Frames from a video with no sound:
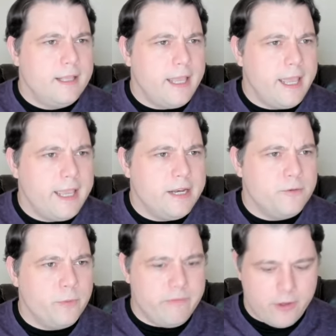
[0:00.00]

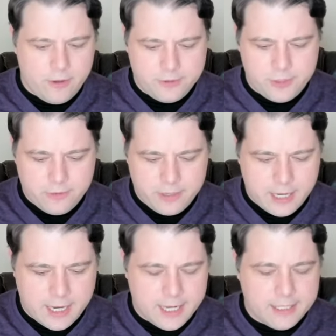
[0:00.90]
And we've also
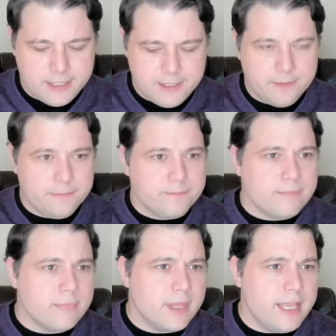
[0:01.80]
got
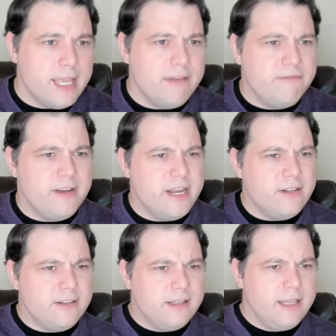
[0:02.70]
if
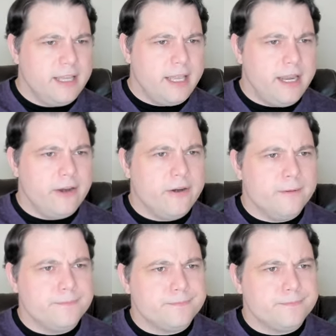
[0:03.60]
nil here.